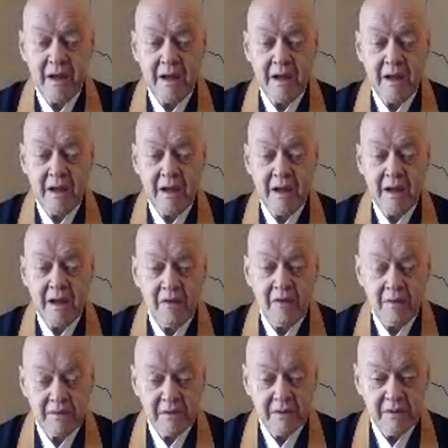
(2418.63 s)
is
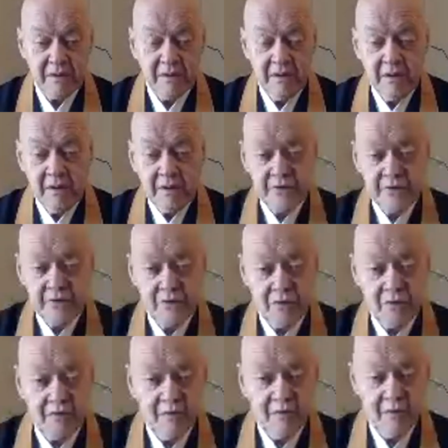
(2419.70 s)
called the
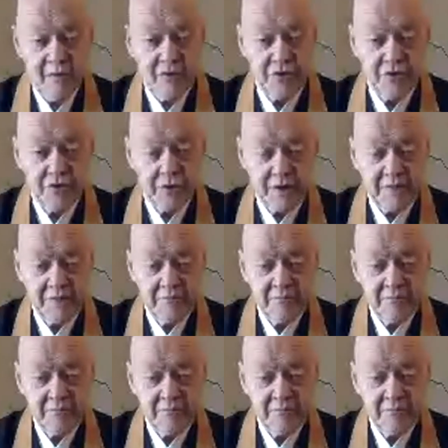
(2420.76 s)
sword of Manjushri.